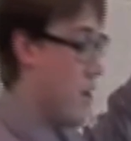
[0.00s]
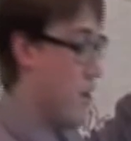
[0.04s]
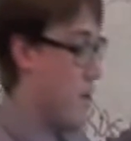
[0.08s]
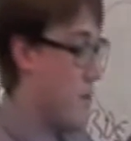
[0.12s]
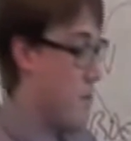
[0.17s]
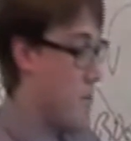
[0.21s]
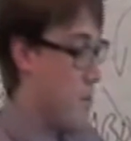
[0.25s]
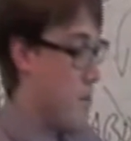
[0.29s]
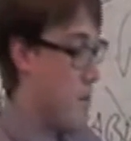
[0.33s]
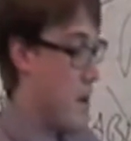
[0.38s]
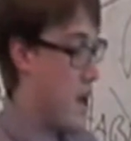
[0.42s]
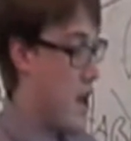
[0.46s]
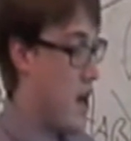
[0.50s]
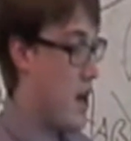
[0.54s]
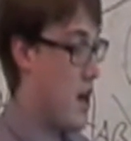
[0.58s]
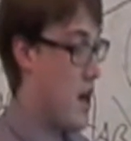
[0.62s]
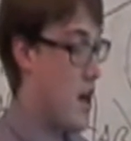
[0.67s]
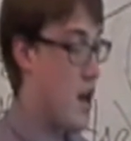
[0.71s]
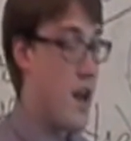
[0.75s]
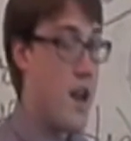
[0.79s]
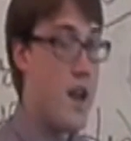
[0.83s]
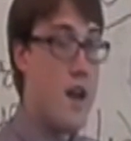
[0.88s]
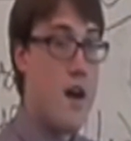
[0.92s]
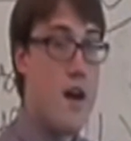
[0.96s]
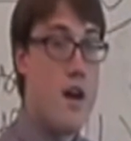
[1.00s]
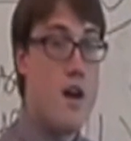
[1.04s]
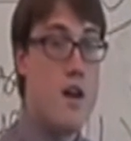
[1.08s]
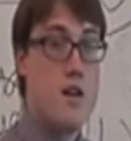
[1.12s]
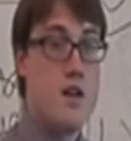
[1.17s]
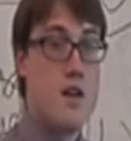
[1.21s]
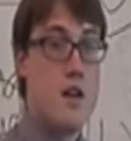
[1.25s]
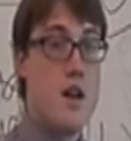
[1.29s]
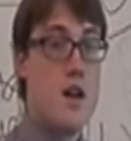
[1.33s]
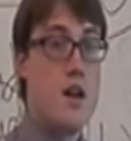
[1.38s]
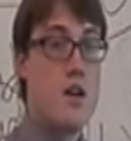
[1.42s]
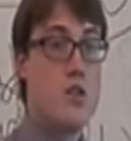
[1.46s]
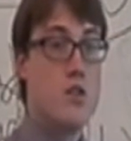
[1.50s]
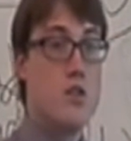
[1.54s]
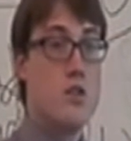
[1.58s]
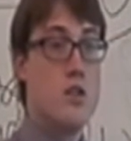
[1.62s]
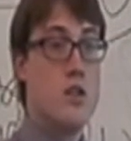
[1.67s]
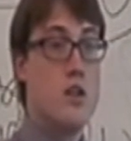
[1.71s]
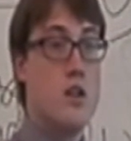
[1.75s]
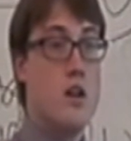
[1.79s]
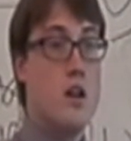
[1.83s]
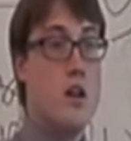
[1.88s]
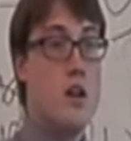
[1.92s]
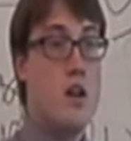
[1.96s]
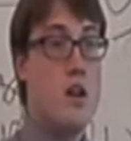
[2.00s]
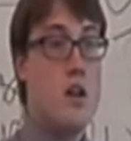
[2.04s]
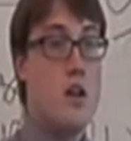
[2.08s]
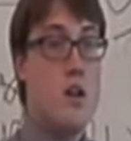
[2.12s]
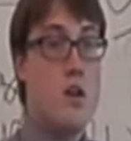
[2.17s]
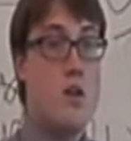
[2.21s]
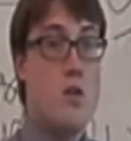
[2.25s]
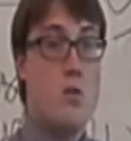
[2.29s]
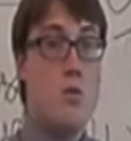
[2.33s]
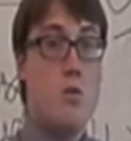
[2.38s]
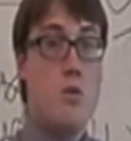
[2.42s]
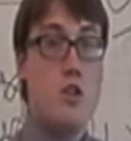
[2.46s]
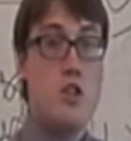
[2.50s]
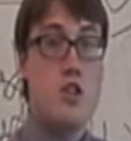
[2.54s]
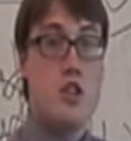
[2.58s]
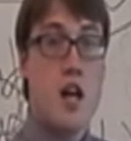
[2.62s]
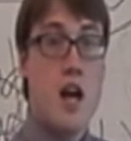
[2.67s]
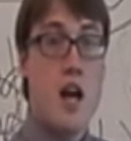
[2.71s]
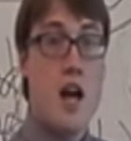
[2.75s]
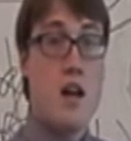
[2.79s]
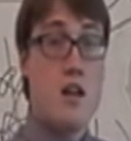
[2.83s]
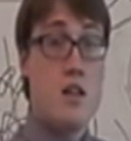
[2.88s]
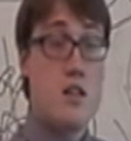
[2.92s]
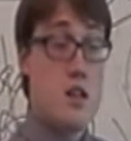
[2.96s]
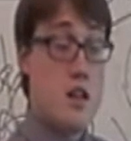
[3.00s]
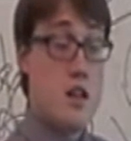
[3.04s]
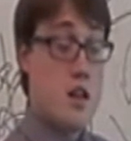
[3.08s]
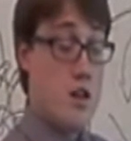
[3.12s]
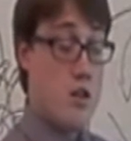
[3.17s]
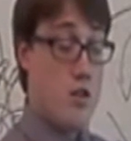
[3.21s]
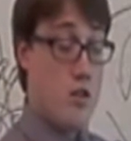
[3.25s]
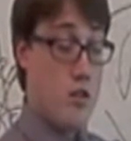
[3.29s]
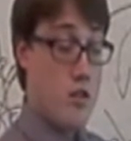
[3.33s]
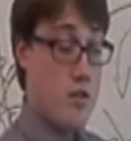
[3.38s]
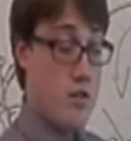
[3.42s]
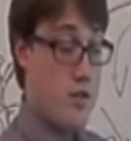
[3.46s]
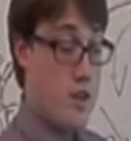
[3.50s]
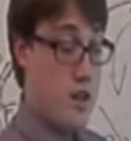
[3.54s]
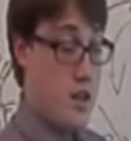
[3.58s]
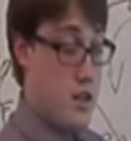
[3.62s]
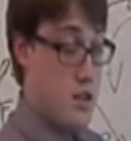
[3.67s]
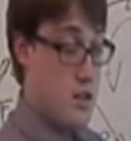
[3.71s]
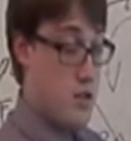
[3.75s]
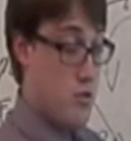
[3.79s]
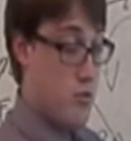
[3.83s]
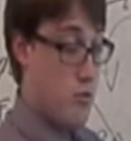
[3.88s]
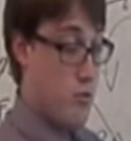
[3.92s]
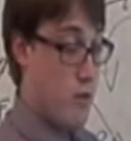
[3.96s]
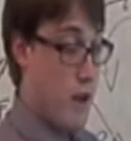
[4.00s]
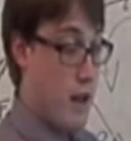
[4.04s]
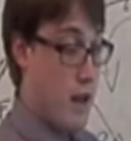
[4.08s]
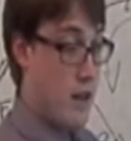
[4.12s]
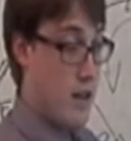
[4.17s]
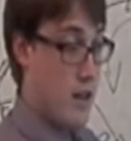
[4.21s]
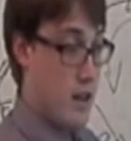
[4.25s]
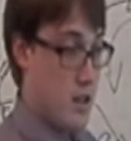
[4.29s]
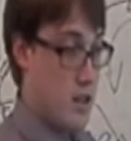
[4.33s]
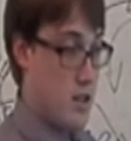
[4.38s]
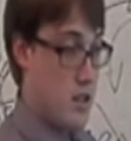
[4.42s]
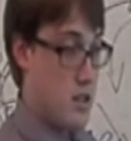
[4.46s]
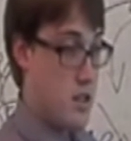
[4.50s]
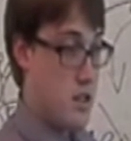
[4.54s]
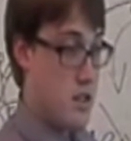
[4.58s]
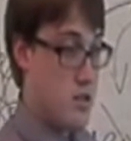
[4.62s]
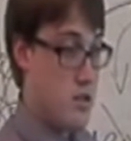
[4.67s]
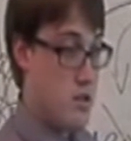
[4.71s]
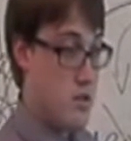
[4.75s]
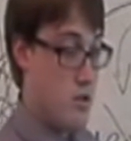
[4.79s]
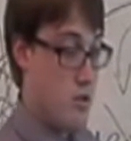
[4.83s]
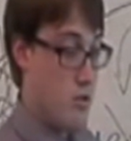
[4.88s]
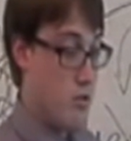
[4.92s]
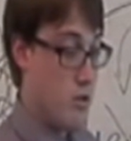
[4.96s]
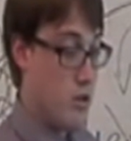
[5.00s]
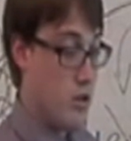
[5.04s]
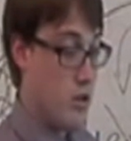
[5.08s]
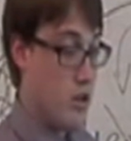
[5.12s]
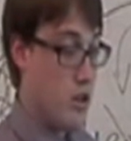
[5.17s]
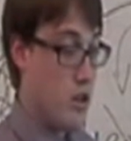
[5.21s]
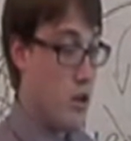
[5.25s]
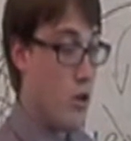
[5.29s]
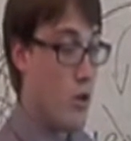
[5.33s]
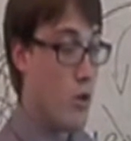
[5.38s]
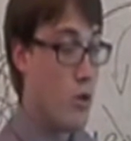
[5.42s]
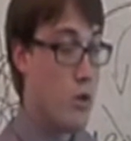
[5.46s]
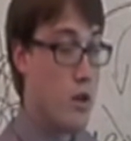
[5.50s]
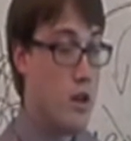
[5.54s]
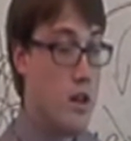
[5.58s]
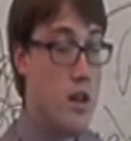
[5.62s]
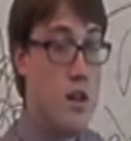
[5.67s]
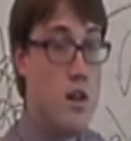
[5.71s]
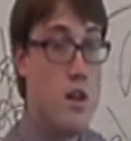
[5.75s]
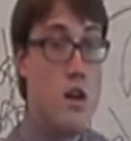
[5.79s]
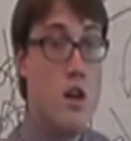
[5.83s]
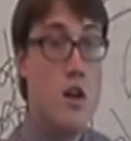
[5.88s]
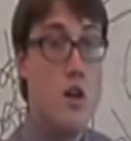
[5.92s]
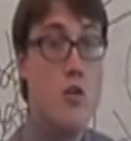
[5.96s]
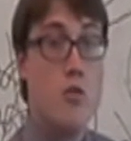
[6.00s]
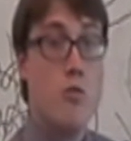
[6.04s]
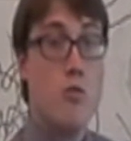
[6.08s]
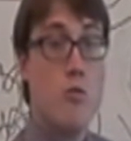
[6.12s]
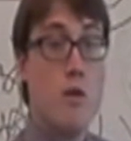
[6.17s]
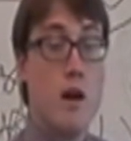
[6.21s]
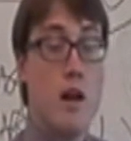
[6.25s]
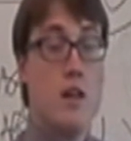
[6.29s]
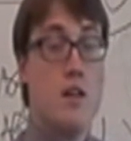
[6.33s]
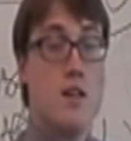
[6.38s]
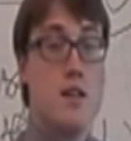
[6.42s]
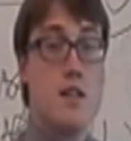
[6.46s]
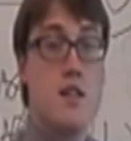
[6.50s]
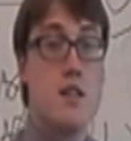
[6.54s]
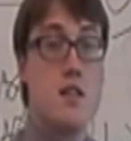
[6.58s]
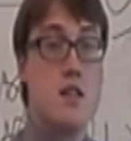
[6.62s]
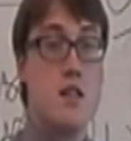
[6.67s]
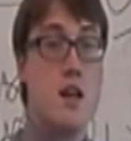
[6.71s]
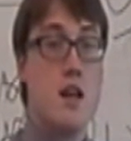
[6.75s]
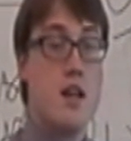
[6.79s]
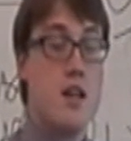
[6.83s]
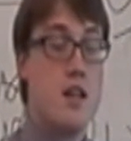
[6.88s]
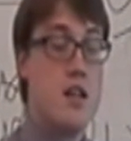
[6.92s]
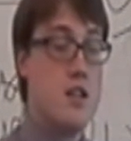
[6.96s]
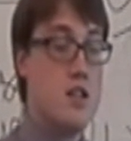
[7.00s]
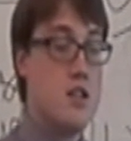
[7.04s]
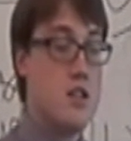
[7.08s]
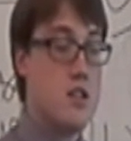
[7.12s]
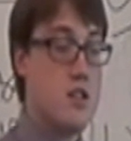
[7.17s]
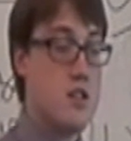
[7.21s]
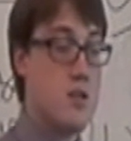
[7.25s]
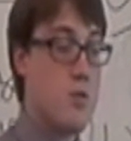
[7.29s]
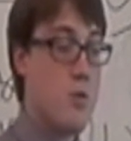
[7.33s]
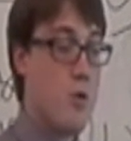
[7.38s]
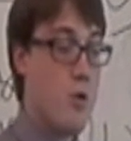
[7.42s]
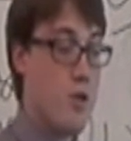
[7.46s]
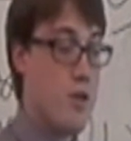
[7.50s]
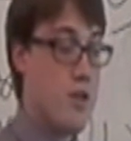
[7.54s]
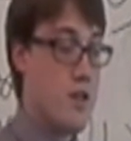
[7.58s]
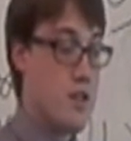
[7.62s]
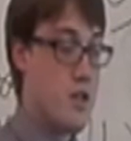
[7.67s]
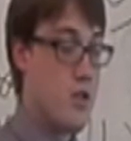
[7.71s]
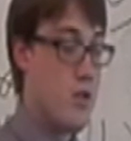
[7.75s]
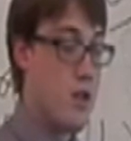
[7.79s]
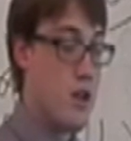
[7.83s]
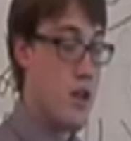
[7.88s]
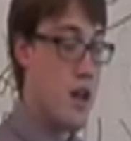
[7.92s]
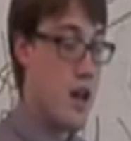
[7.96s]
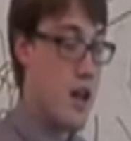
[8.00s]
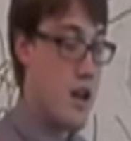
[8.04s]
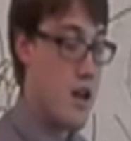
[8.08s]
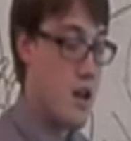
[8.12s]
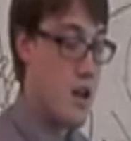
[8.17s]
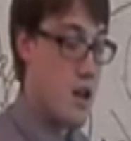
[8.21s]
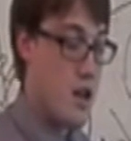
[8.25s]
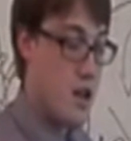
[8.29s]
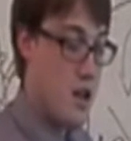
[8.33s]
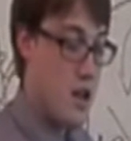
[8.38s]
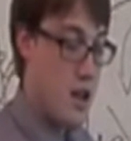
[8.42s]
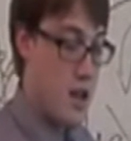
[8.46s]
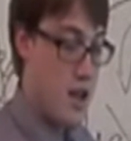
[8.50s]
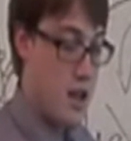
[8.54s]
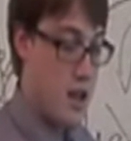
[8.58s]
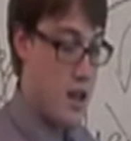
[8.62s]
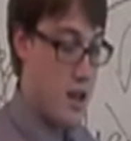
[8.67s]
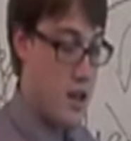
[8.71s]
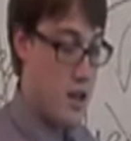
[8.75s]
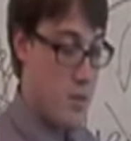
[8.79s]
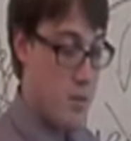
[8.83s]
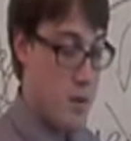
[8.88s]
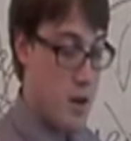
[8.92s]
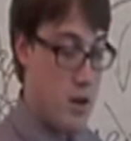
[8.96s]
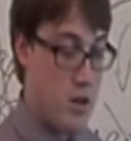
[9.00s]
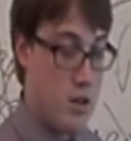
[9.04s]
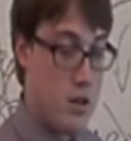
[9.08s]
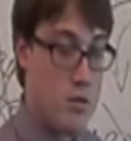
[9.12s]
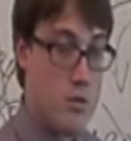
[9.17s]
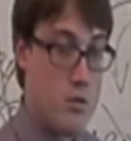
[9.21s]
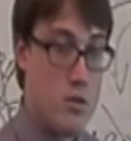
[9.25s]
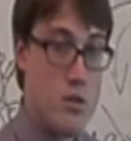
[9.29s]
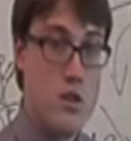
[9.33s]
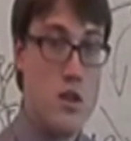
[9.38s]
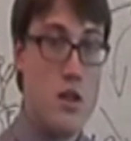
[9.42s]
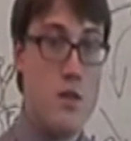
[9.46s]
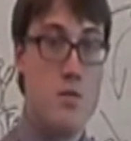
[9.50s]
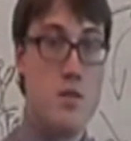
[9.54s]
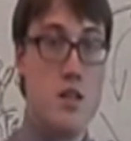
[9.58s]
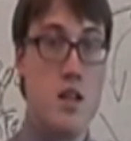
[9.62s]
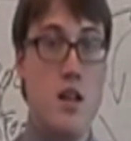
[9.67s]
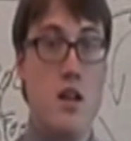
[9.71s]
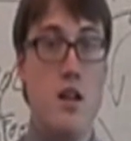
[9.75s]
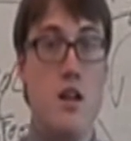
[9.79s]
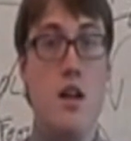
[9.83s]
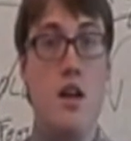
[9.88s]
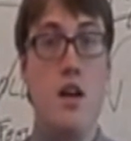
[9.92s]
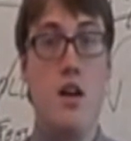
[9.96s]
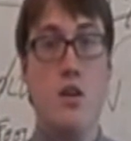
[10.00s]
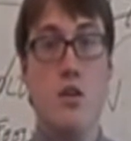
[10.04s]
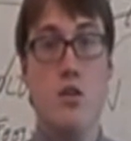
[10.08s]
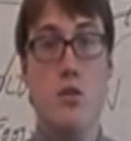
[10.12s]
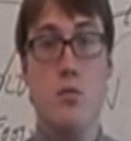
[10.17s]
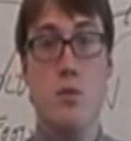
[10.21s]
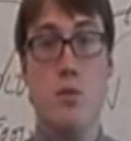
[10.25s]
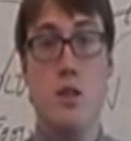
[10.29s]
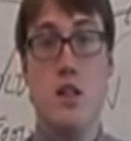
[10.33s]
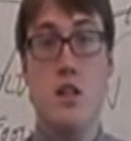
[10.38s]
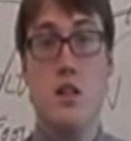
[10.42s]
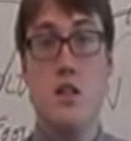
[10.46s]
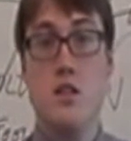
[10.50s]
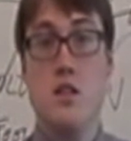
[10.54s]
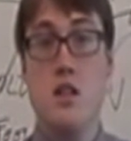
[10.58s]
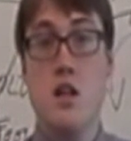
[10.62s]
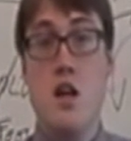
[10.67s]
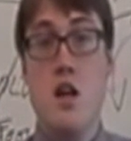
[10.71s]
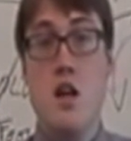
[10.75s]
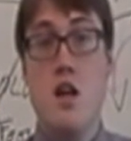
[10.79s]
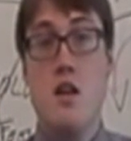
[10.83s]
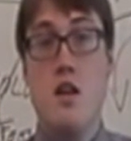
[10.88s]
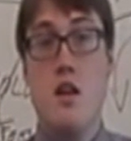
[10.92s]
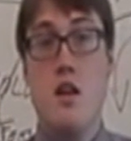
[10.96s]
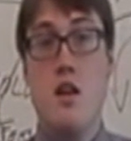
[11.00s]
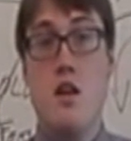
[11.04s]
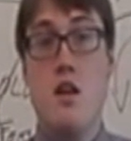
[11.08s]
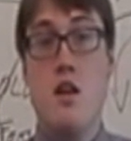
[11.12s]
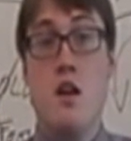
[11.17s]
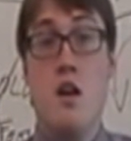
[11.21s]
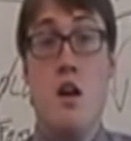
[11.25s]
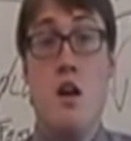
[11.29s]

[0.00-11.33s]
back, and Harold was shocked at all of these relics, these really holy relics that he had just sworn this oath on. And it apparently really upset Harold because the